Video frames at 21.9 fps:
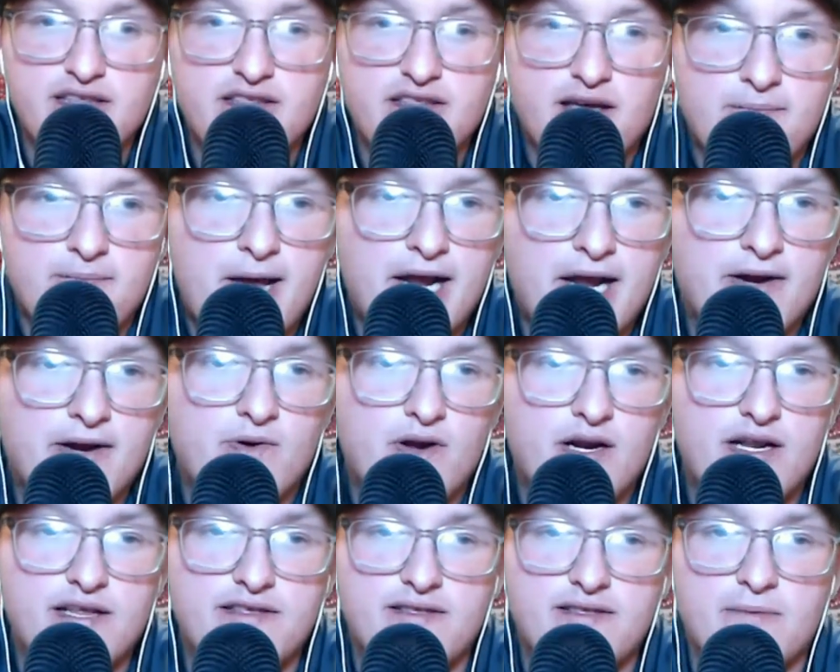they'll make a
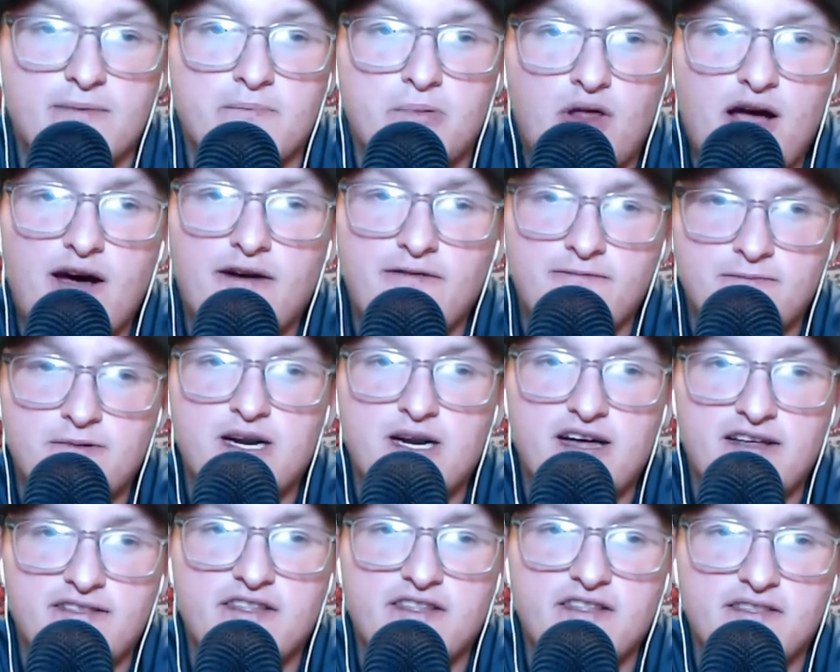run at the playoff, but
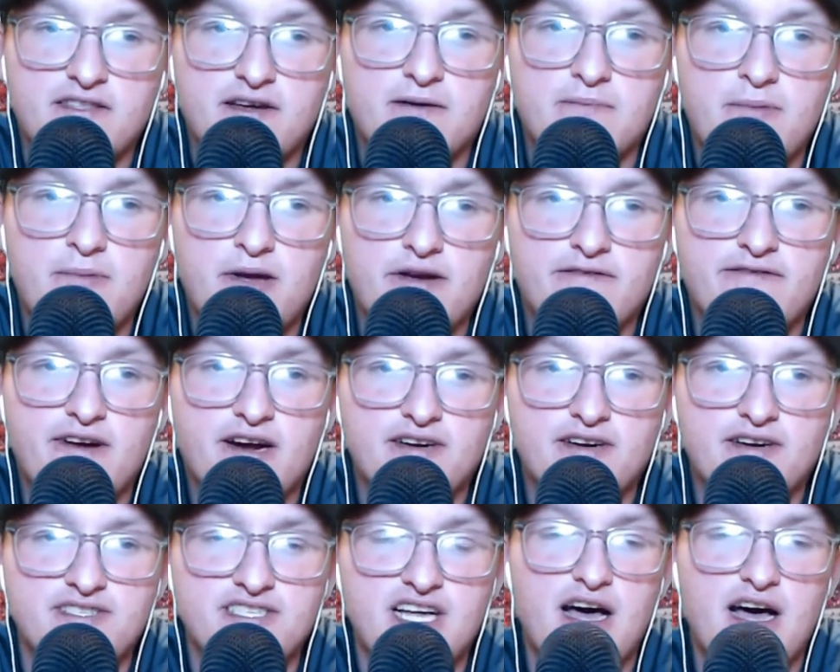I think they'll be a
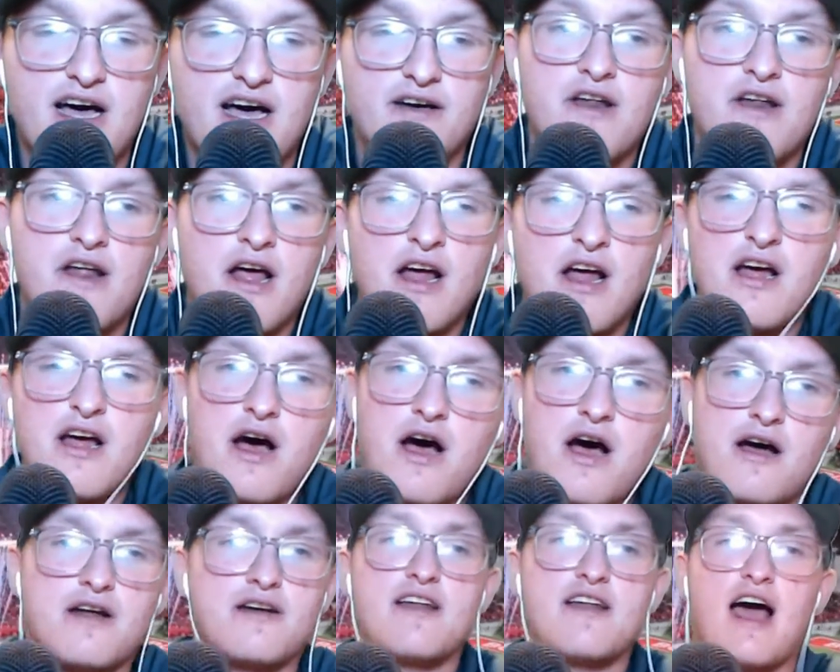very solid
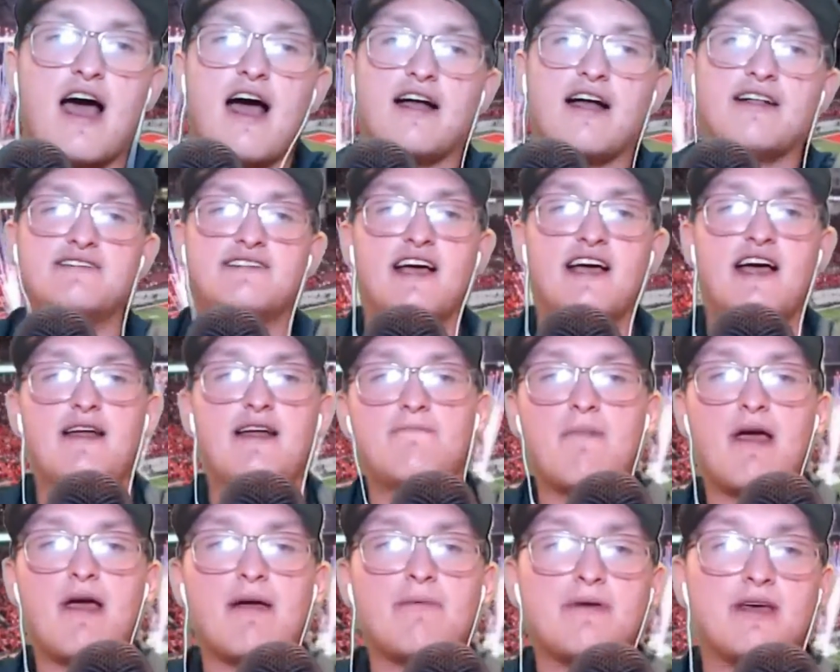9,
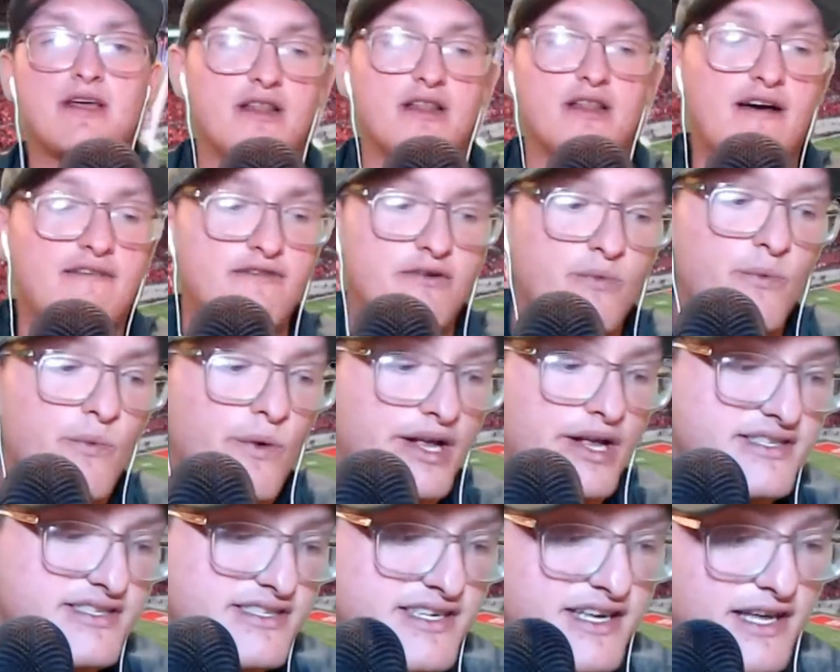10, maybe 11
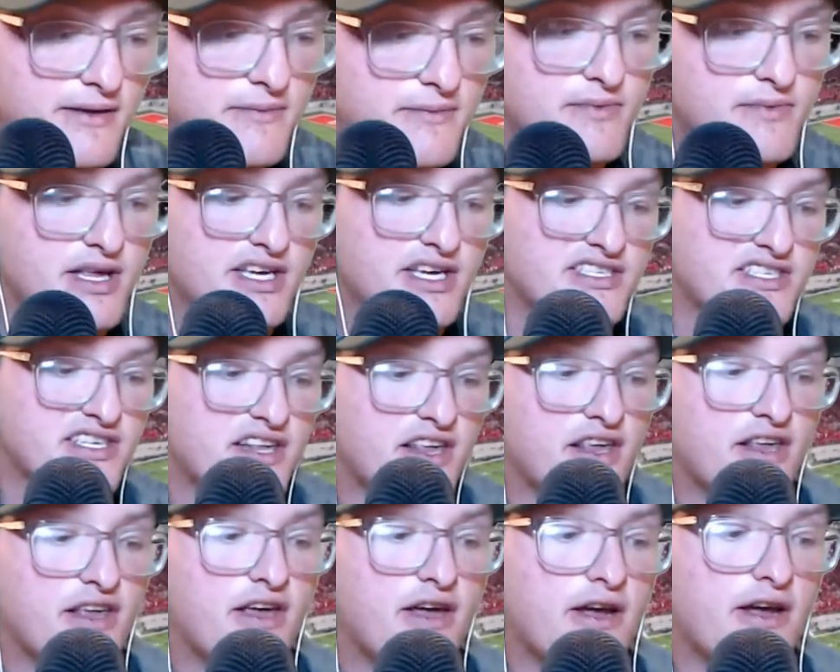win team this
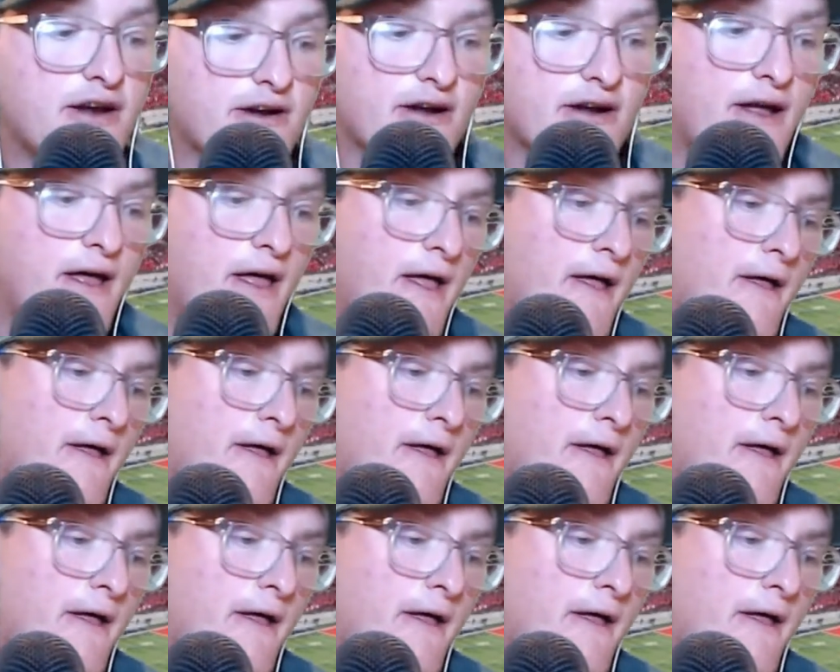year.